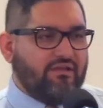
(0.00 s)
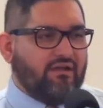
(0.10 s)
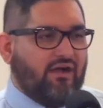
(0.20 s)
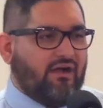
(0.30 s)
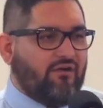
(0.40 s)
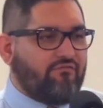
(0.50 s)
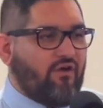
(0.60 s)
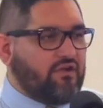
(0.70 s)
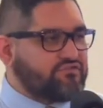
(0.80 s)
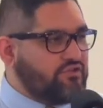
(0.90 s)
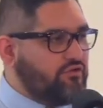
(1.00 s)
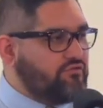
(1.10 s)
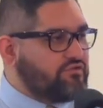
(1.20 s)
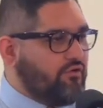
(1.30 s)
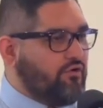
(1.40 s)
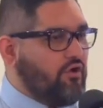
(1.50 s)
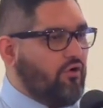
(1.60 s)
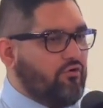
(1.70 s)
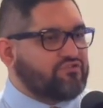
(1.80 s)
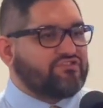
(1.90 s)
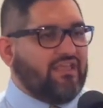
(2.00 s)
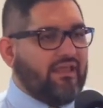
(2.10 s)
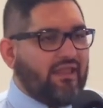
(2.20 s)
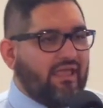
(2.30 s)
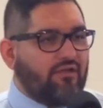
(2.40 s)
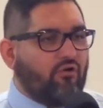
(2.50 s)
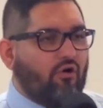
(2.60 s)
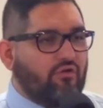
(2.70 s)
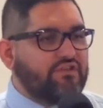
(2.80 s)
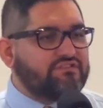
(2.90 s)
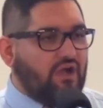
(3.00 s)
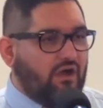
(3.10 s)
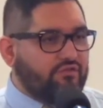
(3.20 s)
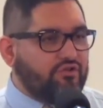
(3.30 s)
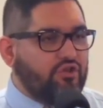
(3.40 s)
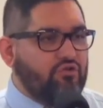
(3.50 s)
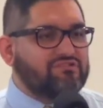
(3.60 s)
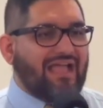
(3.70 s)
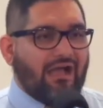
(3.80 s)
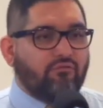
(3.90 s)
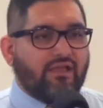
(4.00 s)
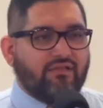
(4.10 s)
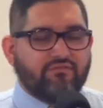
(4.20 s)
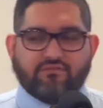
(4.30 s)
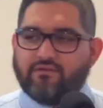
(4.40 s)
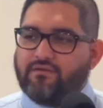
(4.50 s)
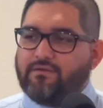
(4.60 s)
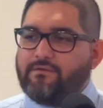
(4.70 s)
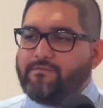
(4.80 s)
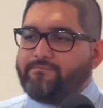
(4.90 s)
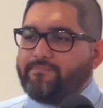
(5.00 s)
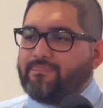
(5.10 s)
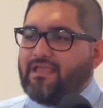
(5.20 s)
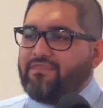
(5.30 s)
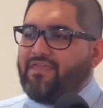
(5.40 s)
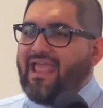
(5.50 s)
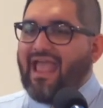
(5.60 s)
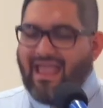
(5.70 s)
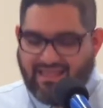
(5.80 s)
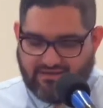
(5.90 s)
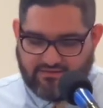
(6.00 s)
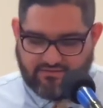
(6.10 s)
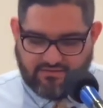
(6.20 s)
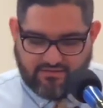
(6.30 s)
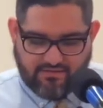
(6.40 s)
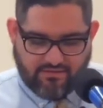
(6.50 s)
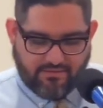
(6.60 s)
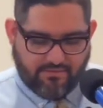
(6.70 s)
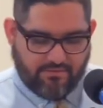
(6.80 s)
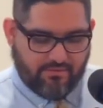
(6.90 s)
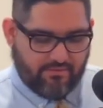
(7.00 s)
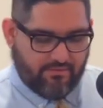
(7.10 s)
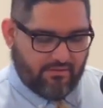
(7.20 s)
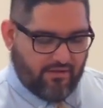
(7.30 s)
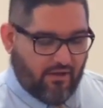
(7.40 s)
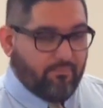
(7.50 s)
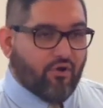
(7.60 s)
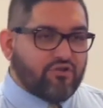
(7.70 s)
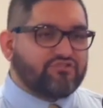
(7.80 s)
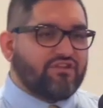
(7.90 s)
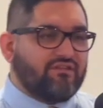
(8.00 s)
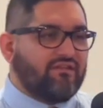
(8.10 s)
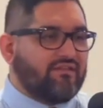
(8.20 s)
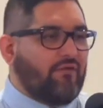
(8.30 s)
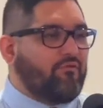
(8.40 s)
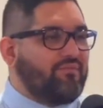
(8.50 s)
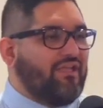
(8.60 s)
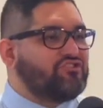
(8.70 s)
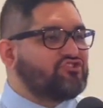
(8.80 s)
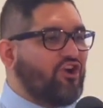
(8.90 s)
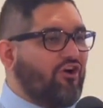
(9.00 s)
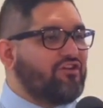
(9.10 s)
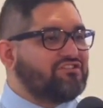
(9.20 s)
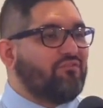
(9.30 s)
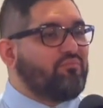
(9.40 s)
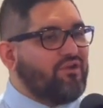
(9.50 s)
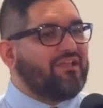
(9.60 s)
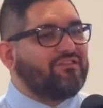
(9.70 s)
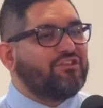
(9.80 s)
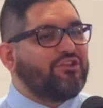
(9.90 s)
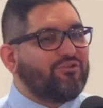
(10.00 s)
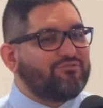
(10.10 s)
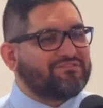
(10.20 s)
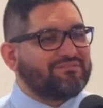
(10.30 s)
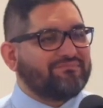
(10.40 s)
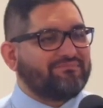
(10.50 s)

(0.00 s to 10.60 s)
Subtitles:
Fox News or CNN or all these other news outlets. They had a person that would be in charge of bringing the news.